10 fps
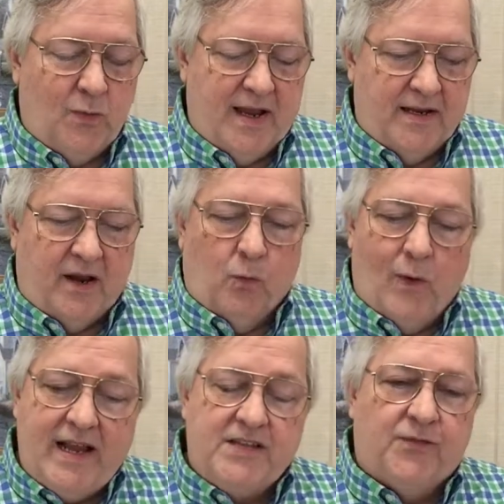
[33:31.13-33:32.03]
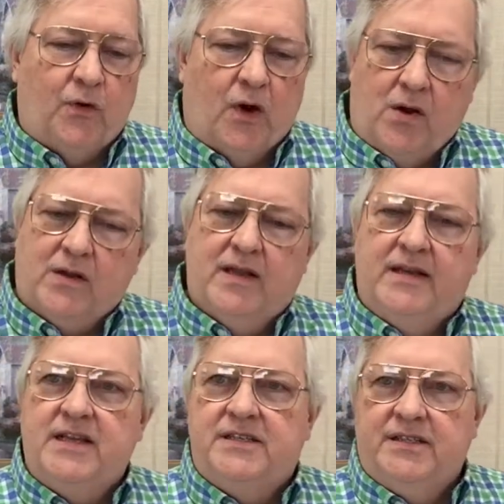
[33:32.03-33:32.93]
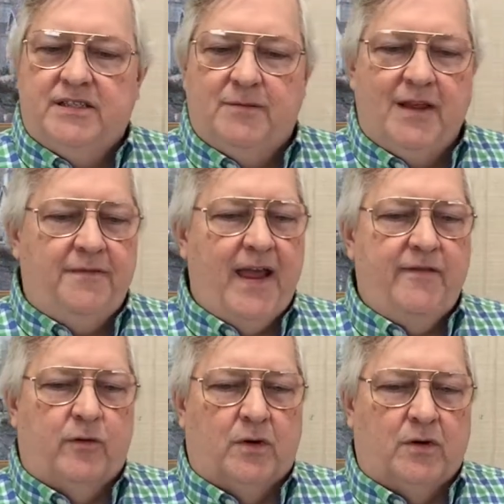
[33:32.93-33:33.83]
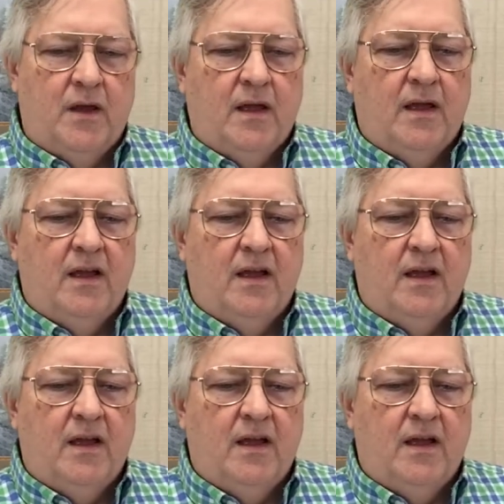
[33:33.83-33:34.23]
wind and waits for all conditions to be favorable